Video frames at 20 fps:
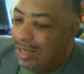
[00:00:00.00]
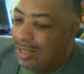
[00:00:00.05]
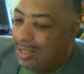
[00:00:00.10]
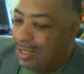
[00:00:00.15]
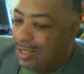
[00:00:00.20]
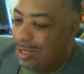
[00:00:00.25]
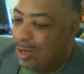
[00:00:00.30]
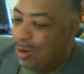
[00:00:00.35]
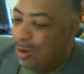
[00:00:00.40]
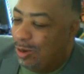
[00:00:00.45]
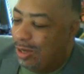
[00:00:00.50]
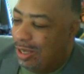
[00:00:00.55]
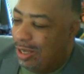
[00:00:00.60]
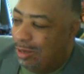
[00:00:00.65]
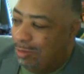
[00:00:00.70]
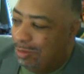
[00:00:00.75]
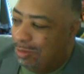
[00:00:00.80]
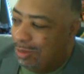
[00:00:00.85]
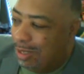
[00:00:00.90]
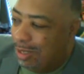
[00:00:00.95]
You know, it
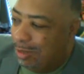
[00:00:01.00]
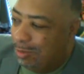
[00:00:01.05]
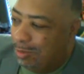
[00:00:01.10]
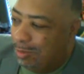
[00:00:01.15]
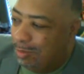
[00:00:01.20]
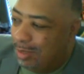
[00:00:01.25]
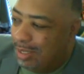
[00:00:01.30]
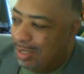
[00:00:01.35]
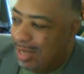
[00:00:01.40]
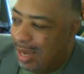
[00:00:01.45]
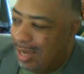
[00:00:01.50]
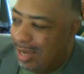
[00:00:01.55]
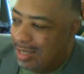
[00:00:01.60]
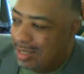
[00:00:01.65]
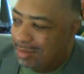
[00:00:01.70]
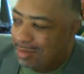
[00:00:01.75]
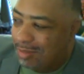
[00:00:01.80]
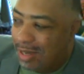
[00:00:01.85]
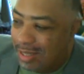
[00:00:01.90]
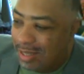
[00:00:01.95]
would be
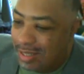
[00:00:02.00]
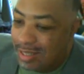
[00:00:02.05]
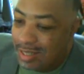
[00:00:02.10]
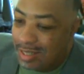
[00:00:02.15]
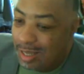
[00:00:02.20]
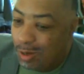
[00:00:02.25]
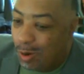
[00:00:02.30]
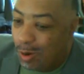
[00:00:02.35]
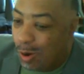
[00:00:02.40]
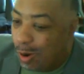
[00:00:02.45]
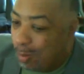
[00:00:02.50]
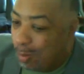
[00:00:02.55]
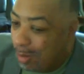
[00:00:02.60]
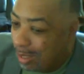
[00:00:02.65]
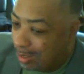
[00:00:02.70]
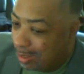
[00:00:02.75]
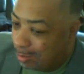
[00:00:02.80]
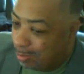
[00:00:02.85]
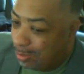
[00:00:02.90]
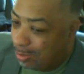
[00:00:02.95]
nice if I could sell all my
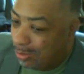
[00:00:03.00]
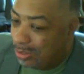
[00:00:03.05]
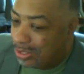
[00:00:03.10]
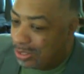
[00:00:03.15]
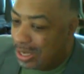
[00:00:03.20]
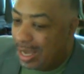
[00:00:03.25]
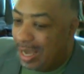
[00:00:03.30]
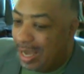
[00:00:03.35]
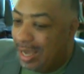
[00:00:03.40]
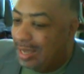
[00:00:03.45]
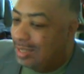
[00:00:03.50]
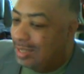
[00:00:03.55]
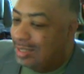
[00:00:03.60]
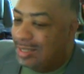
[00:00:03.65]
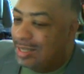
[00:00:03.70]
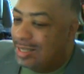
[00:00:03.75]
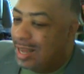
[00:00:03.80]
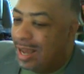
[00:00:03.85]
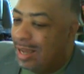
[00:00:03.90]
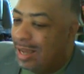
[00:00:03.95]
computers I had and
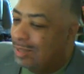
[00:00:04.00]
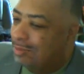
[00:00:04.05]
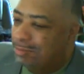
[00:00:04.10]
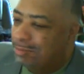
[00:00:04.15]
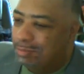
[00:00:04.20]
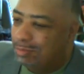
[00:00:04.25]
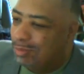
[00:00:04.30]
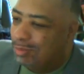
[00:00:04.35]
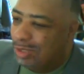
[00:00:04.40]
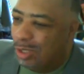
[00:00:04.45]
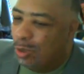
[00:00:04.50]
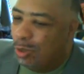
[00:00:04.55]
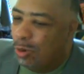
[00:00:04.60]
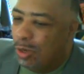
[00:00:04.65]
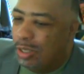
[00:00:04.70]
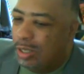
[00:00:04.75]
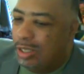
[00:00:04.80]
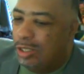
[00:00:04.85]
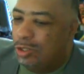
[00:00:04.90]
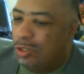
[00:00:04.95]
stop. The
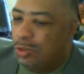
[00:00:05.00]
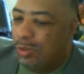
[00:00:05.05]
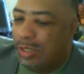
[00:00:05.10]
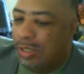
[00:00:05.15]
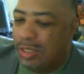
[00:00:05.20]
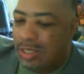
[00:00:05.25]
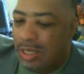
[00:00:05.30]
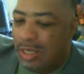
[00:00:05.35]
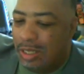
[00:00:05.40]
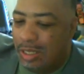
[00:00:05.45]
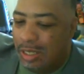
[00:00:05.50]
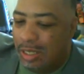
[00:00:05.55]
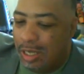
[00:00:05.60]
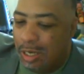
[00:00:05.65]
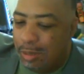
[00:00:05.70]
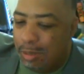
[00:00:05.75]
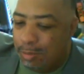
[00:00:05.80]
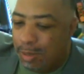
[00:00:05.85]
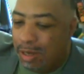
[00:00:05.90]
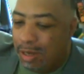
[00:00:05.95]
Lord will do exceedingly
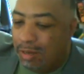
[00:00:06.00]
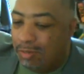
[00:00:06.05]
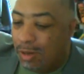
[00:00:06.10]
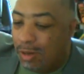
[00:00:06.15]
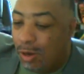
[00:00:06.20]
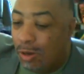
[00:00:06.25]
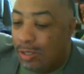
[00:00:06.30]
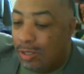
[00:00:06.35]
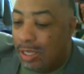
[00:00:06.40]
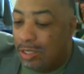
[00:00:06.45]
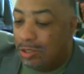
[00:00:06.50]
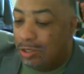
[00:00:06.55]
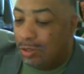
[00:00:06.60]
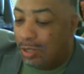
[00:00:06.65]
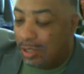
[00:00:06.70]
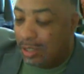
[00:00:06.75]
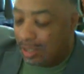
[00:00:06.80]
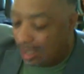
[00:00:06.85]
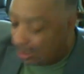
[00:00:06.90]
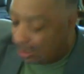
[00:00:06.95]
and above all that you
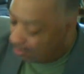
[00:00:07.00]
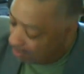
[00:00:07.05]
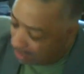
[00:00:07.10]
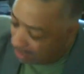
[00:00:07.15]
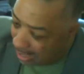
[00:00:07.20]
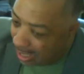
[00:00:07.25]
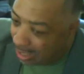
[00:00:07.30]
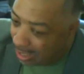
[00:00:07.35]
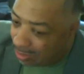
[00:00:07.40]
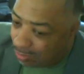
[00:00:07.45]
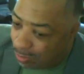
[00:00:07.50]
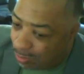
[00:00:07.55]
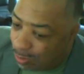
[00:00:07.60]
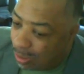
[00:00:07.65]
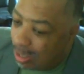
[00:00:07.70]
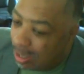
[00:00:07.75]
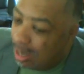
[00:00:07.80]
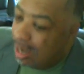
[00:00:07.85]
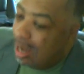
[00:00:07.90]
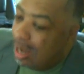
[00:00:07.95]
can think of and ask
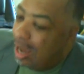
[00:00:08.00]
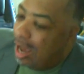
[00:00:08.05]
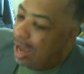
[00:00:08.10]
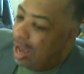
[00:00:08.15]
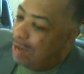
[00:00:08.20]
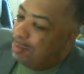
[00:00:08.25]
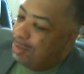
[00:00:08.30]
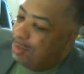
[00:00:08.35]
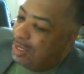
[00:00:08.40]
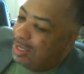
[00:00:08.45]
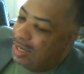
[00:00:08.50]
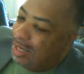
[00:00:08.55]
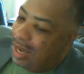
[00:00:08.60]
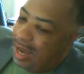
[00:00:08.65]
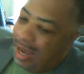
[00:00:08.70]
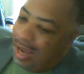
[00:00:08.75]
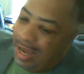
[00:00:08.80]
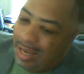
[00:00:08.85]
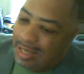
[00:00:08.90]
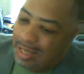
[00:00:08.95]
for. I mean,
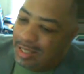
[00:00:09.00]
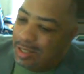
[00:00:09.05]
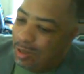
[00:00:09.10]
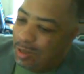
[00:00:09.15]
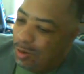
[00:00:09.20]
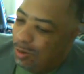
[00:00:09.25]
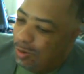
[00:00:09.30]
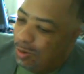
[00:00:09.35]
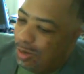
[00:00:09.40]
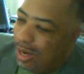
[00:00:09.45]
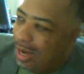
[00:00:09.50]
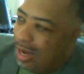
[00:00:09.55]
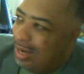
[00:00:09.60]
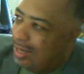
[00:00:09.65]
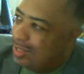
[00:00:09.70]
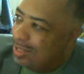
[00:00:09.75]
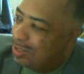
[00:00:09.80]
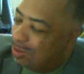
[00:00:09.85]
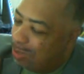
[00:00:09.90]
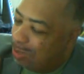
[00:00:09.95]
I had sold
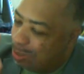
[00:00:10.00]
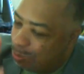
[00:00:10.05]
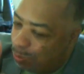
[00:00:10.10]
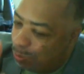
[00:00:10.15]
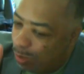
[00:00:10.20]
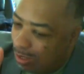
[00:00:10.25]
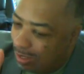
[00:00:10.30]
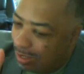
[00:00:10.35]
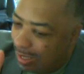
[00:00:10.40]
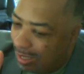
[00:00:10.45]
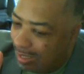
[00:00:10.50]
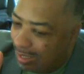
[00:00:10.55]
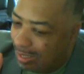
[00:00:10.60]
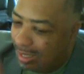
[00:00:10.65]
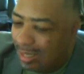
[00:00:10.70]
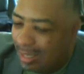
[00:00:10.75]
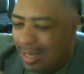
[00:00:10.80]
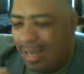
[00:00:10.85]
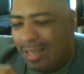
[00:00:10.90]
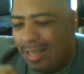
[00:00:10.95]
this one
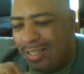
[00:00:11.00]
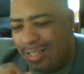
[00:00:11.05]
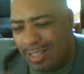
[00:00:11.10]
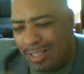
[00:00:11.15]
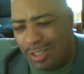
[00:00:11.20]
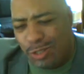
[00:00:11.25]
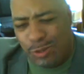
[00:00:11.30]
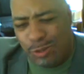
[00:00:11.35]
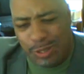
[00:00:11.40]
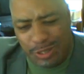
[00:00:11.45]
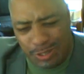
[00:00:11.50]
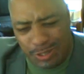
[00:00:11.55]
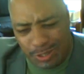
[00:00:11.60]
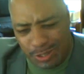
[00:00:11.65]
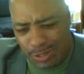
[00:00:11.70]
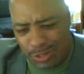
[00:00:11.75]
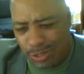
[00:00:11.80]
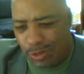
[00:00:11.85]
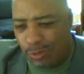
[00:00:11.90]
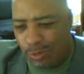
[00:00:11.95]
lady, and I had just treated
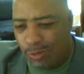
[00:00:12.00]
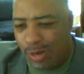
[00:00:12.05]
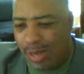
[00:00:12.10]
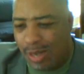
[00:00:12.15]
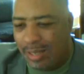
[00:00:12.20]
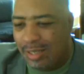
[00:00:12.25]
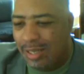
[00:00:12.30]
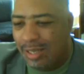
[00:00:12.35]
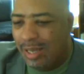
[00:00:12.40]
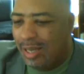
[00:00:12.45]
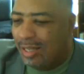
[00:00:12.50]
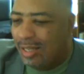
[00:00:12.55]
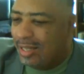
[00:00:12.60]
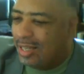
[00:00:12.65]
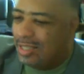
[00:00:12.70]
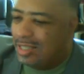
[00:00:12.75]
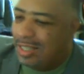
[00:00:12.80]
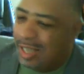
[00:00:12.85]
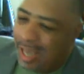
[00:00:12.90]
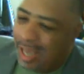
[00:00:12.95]
her so right
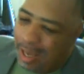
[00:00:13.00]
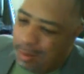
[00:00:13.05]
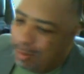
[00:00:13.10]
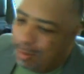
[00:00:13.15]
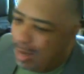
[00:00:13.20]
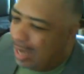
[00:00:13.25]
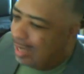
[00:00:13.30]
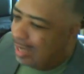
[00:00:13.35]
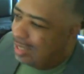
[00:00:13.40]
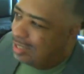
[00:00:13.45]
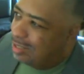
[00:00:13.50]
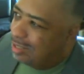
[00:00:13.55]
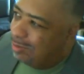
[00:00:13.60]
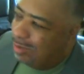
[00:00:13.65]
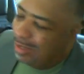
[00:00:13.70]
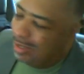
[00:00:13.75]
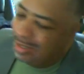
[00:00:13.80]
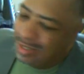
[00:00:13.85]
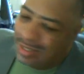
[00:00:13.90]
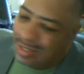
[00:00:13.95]
that she came back and she
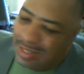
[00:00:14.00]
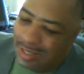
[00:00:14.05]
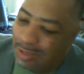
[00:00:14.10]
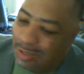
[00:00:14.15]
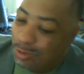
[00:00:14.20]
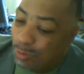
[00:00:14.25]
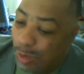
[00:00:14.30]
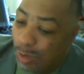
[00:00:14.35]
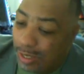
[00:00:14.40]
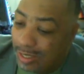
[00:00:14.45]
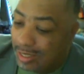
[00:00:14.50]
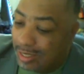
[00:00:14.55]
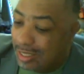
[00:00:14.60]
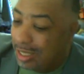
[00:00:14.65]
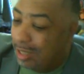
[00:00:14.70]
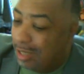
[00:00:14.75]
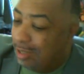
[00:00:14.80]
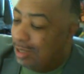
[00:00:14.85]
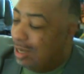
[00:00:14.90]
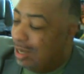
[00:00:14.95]
wanted
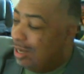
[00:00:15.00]
10